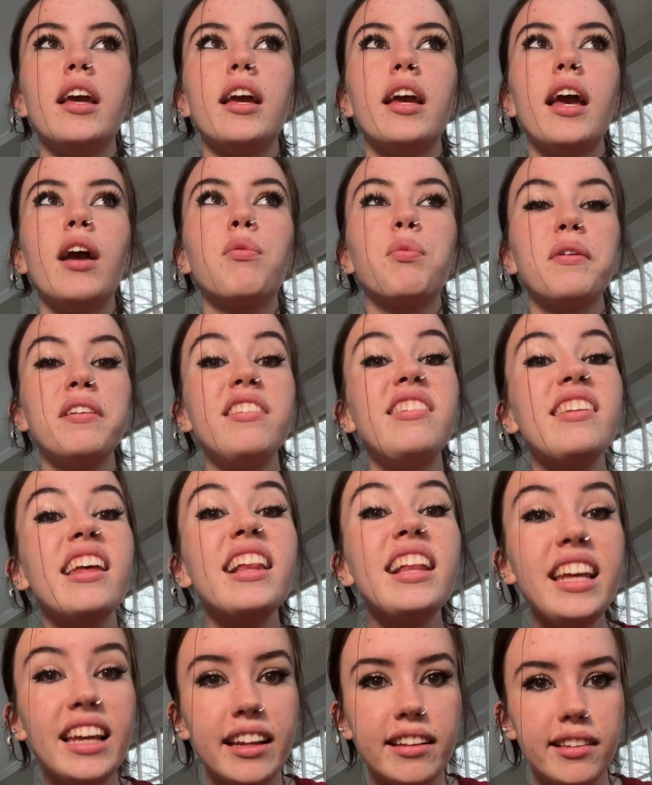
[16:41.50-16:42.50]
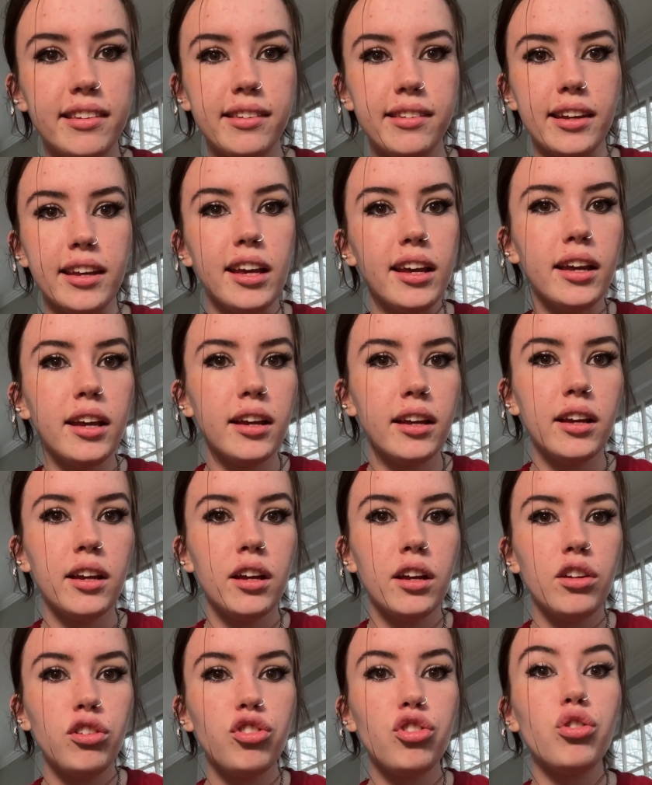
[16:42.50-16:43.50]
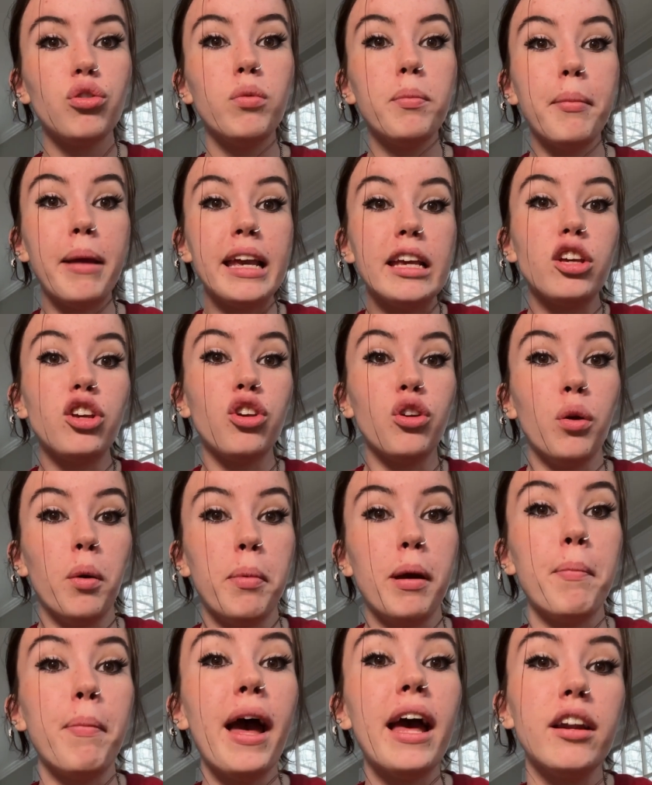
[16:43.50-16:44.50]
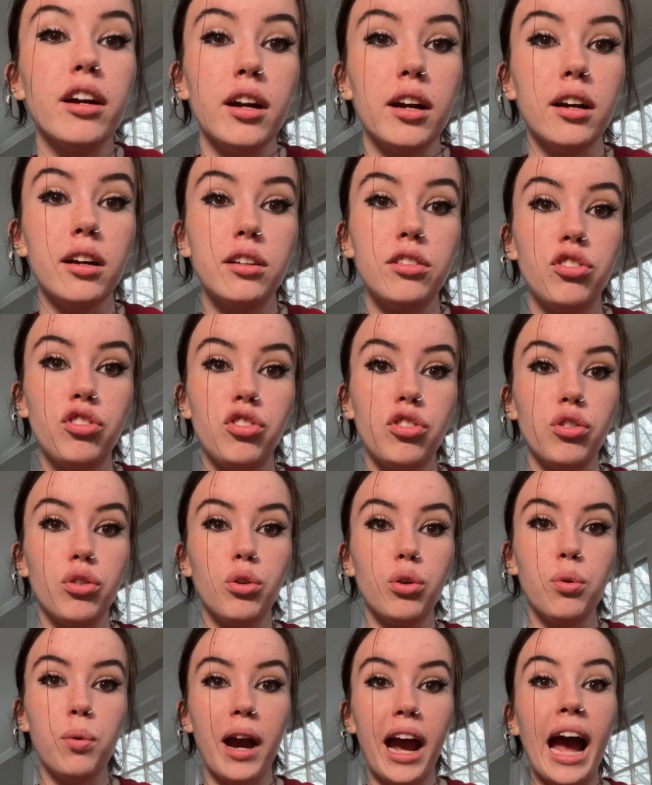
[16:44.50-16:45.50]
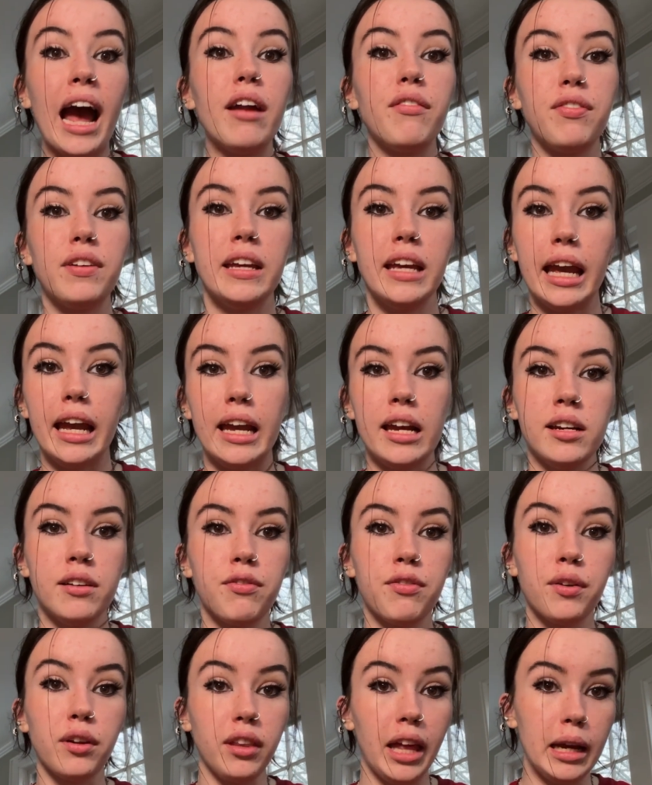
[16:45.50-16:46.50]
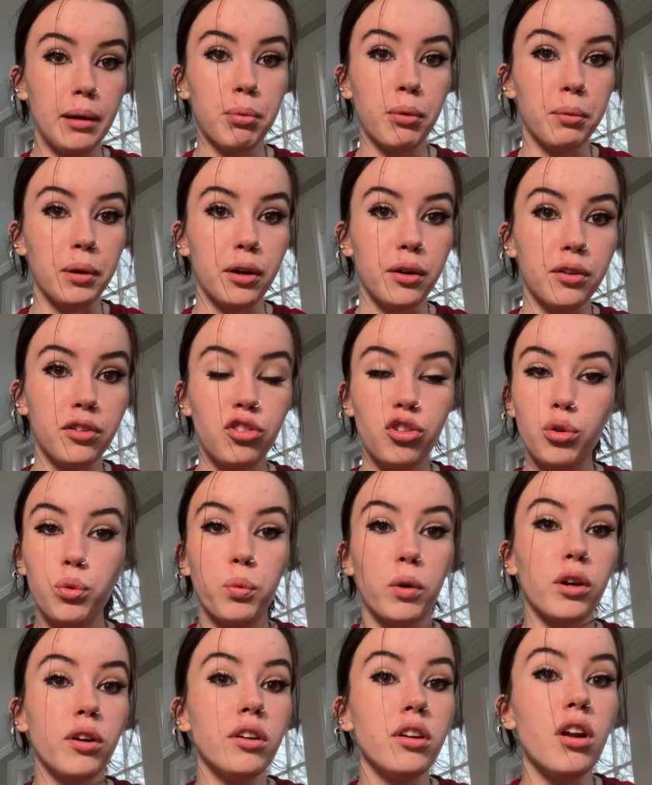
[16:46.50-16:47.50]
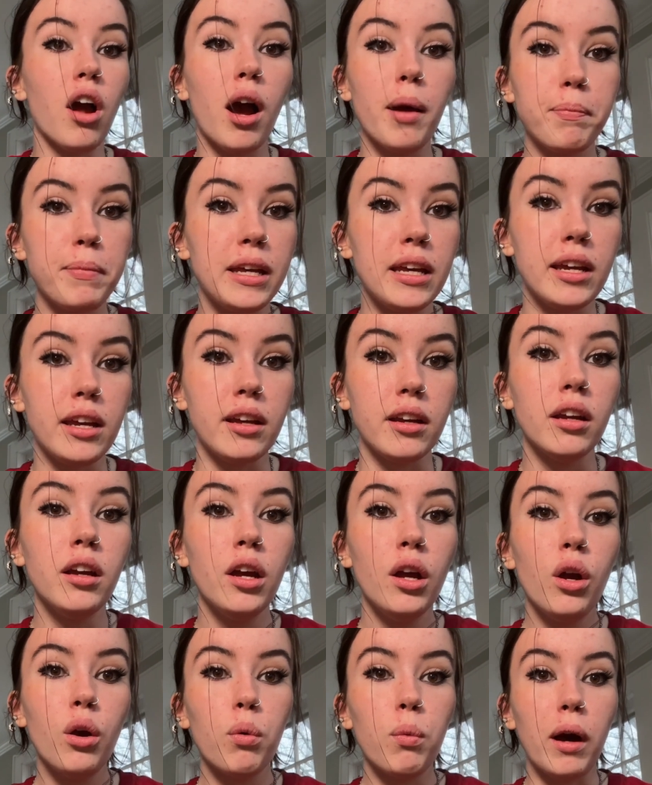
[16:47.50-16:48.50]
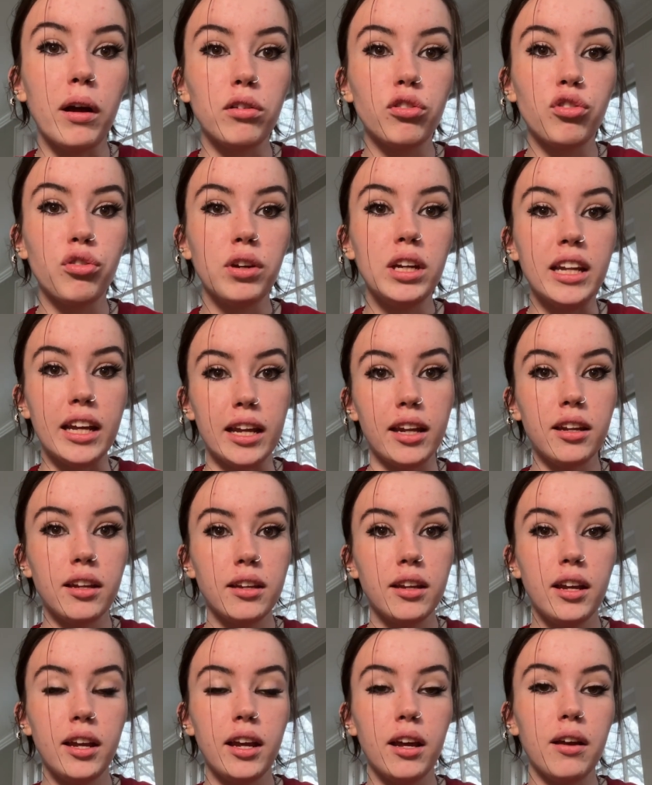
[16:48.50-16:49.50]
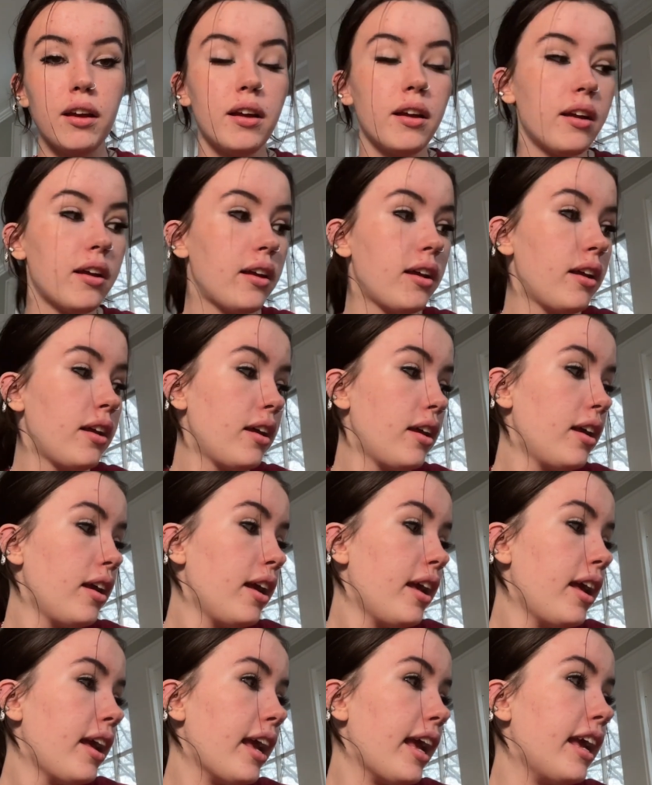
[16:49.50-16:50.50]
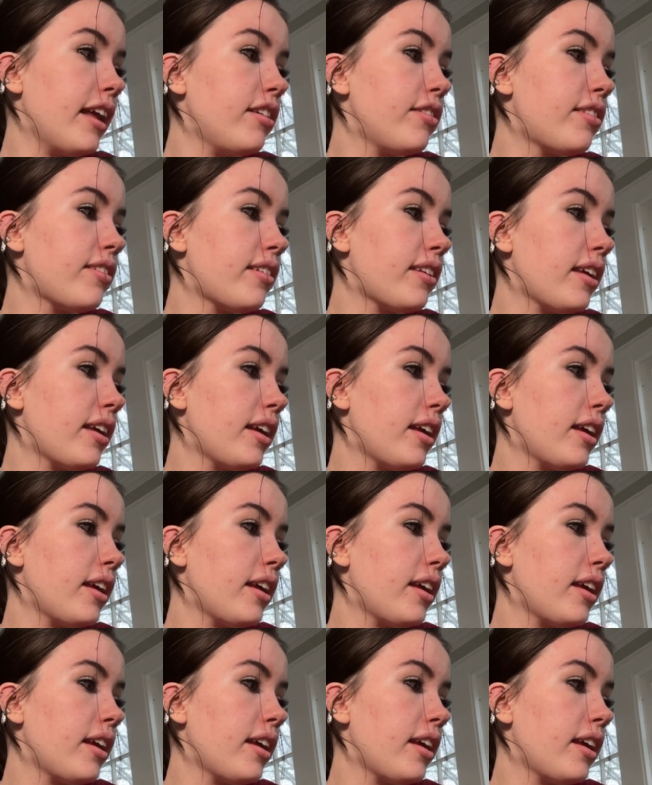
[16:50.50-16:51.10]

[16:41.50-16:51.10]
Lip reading: a resiliency to make Cuba better, to advocate for laborers who were not being well treated. And